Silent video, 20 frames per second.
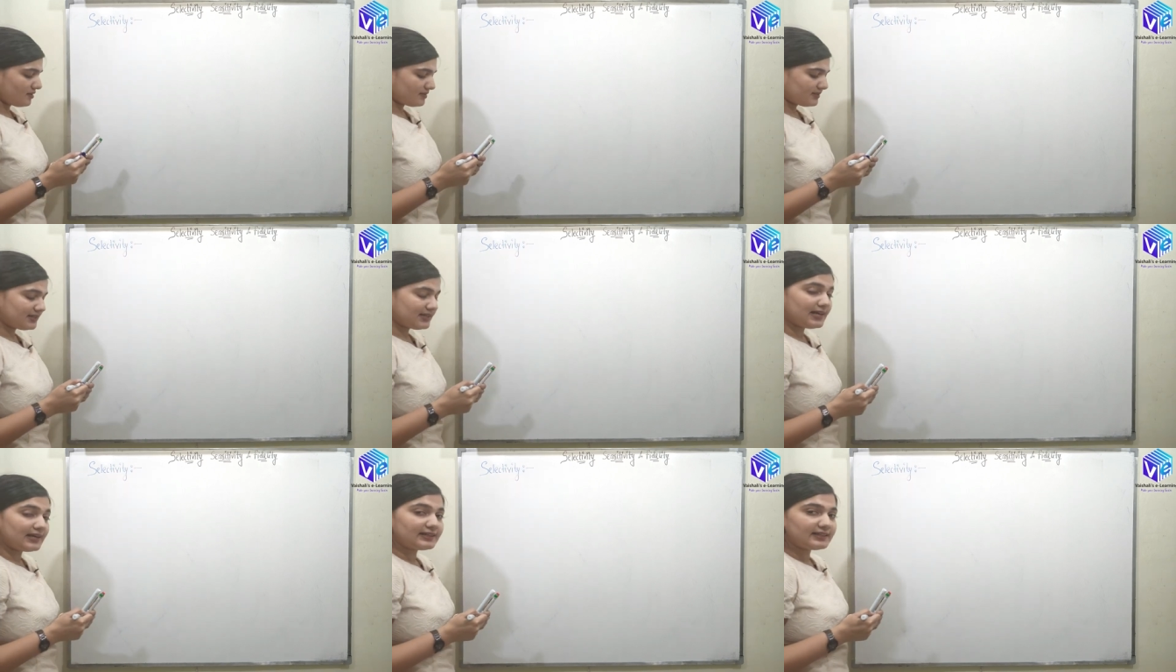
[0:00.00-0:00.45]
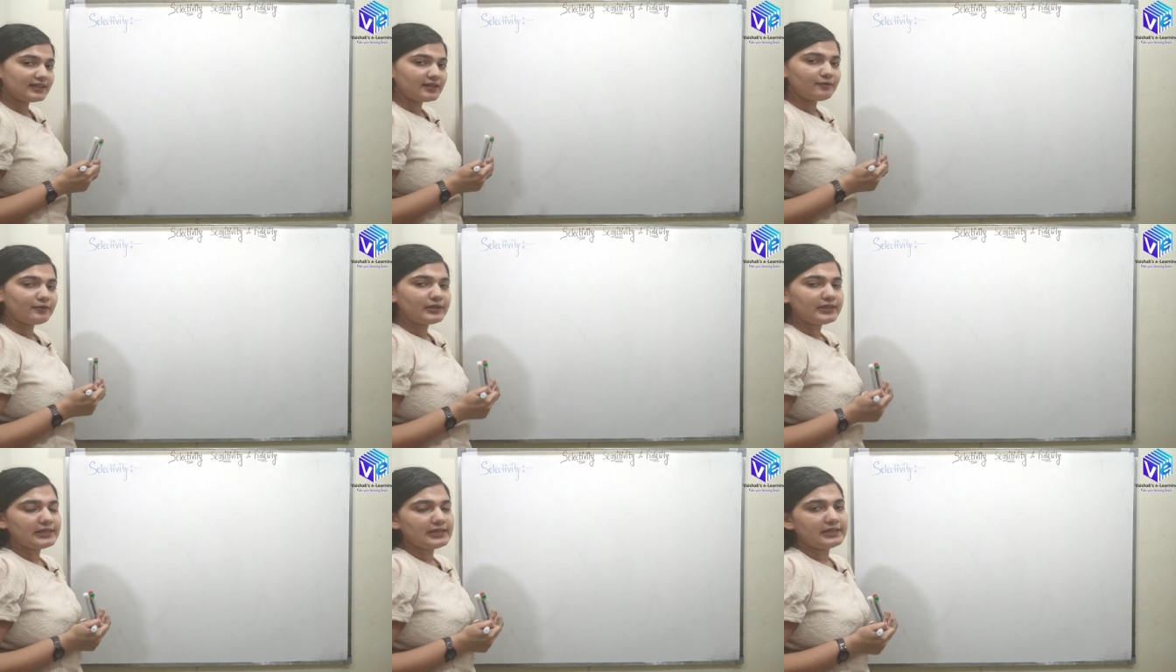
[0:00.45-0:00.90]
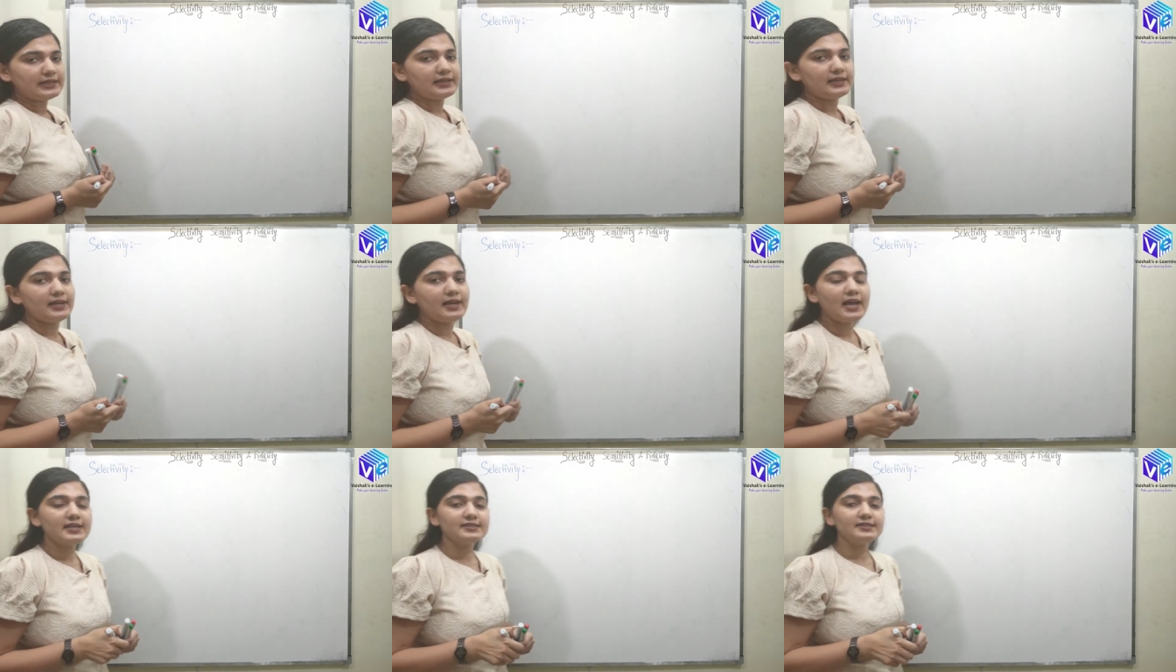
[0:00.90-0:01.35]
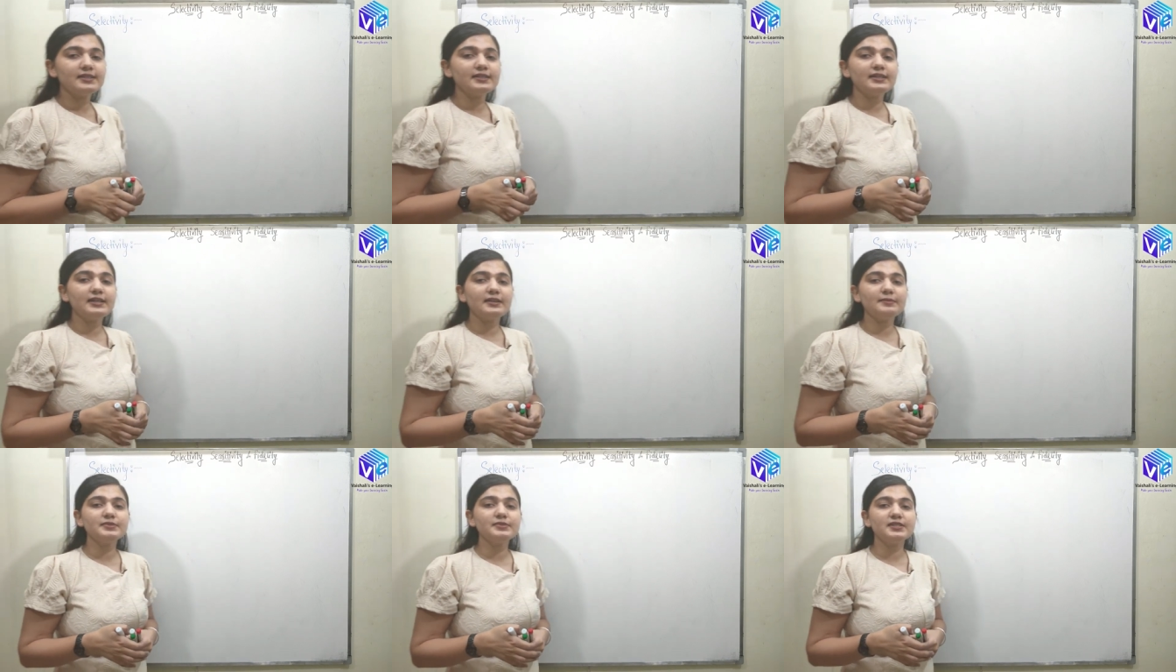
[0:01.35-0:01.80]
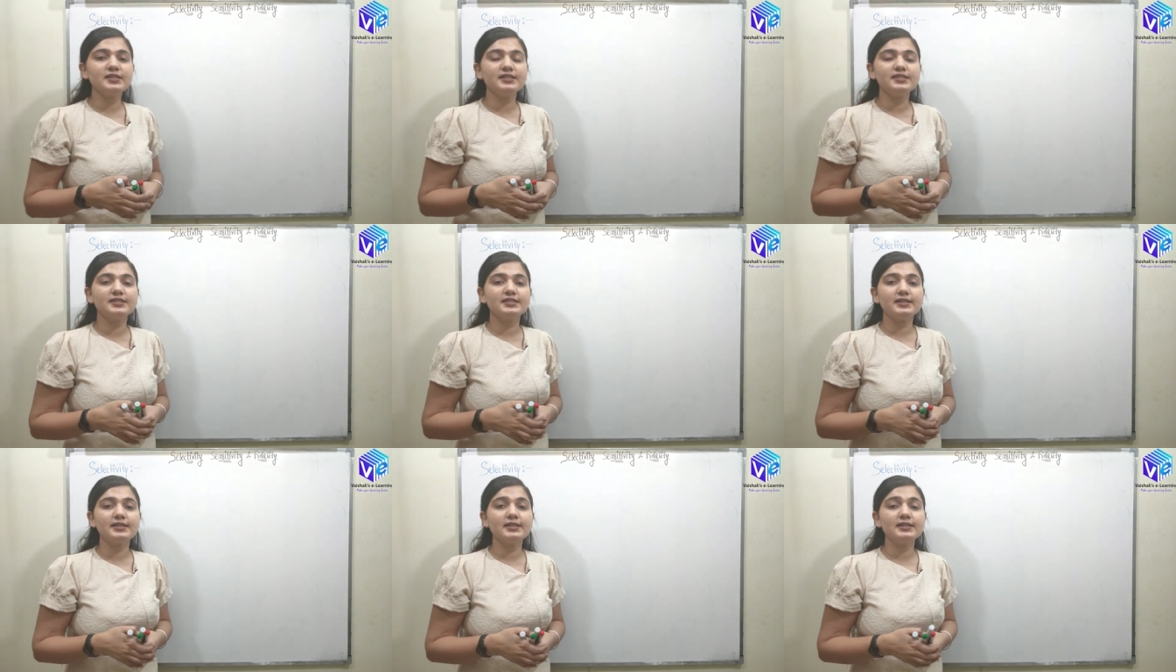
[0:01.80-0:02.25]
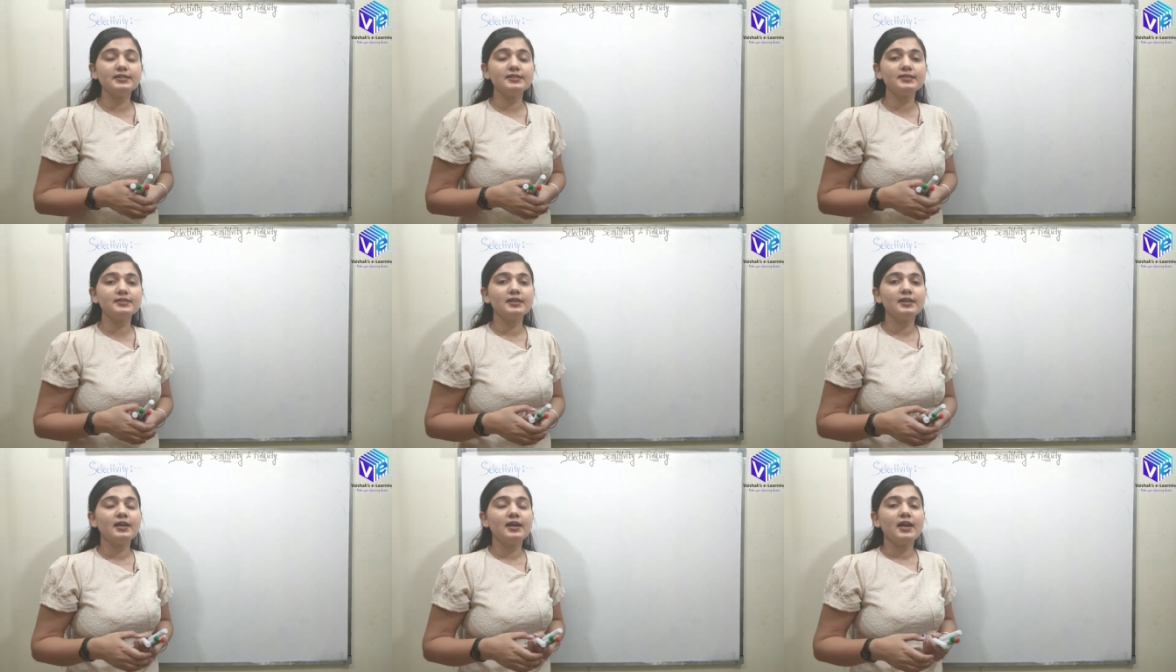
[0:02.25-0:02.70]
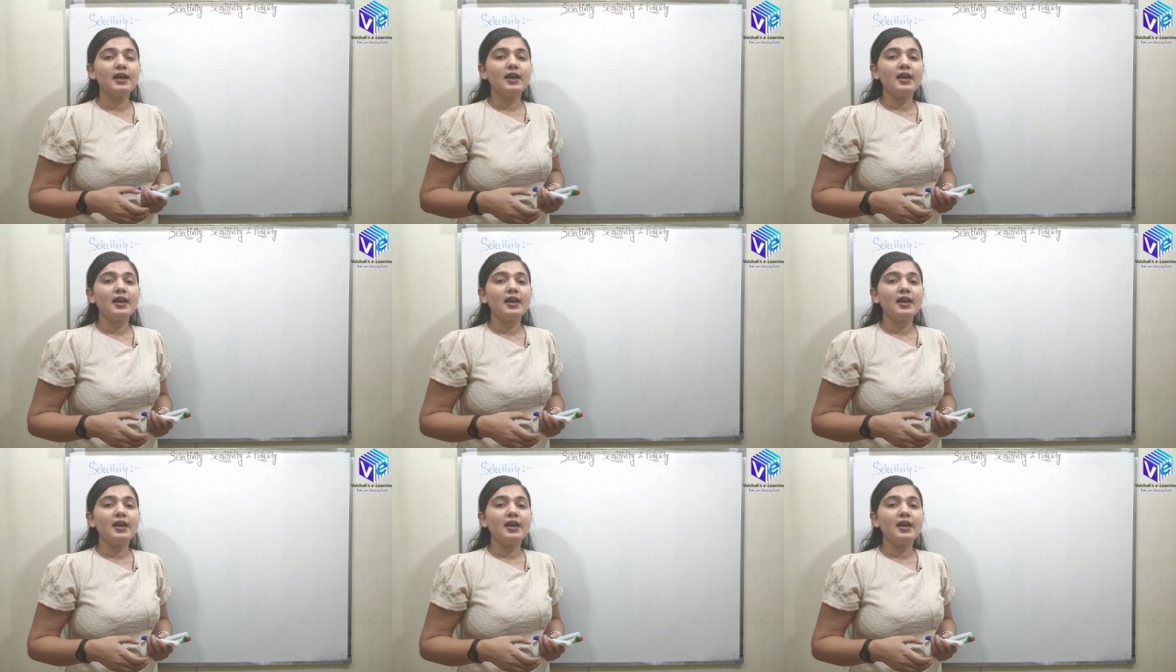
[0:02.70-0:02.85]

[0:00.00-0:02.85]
Selectivity as the name suggests